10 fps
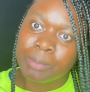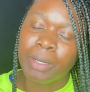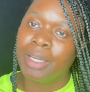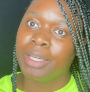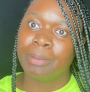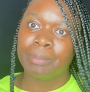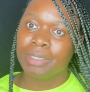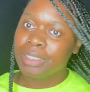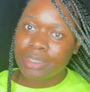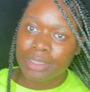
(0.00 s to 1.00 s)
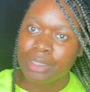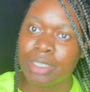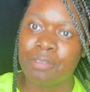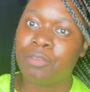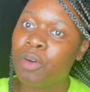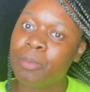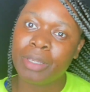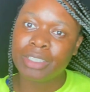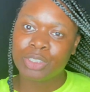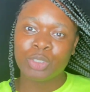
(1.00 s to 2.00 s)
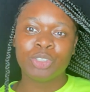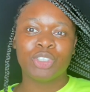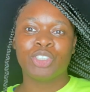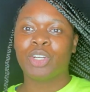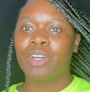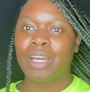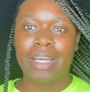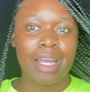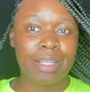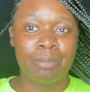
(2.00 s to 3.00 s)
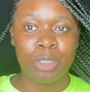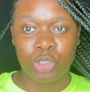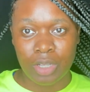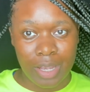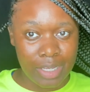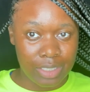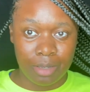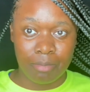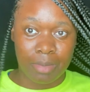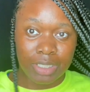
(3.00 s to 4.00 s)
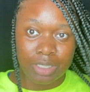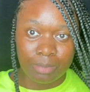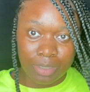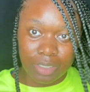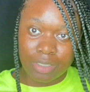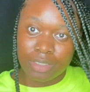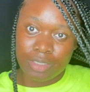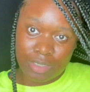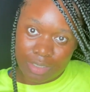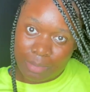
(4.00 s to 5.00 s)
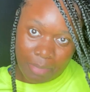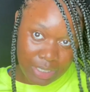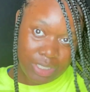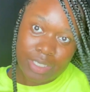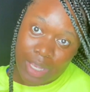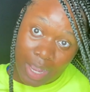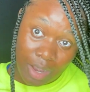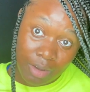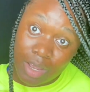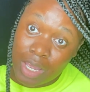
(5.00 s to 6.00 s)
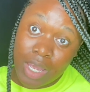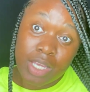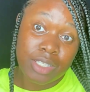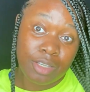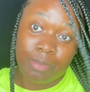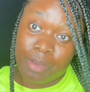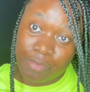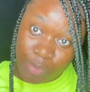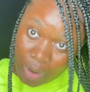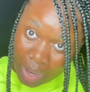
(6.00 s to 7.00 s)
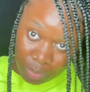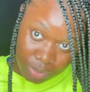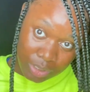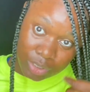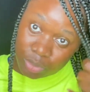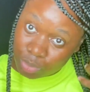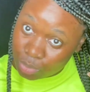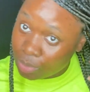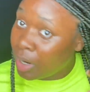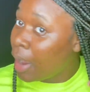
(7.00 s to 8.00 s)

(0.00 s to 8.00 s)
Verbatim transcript: but please inform me excuse the shirt I had to make sure I had something messy because this is a messy style it took me a few hours to do